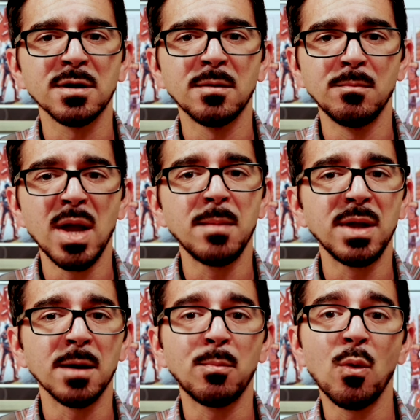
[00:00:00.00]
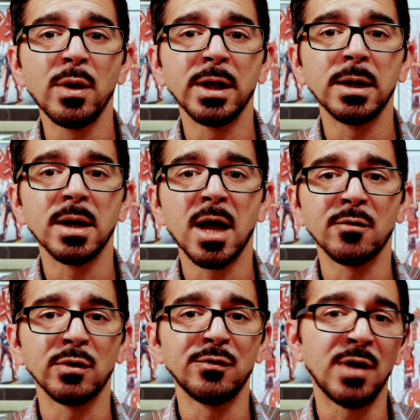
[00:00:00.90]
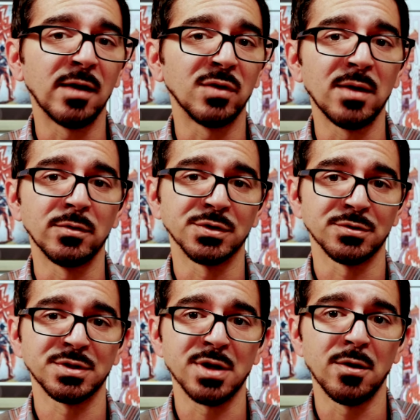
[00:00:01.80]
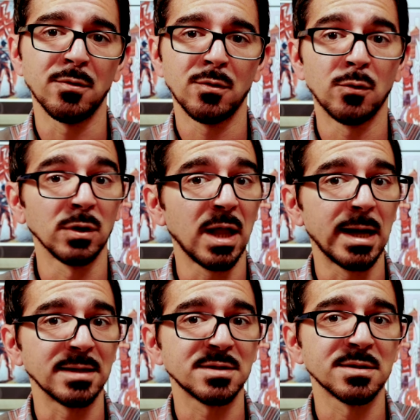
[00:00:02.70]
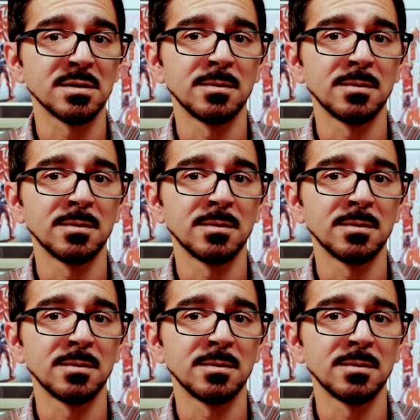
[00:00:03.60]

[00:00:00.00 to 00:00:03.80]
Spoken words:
maybe a point every 5 levels or so, or less.